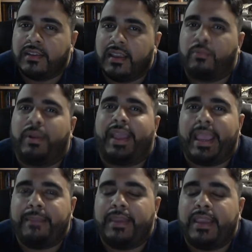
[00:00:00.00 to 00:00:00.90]
And what
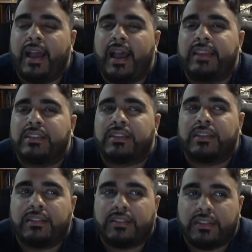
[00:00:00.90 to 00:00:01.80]
APIs
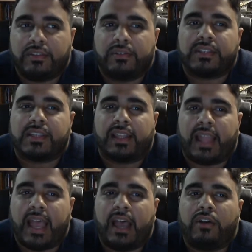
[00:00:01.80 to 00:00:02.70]
do is
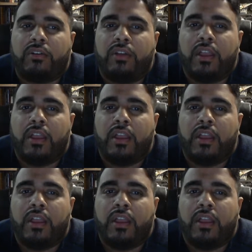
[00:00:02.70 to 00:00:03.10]
allow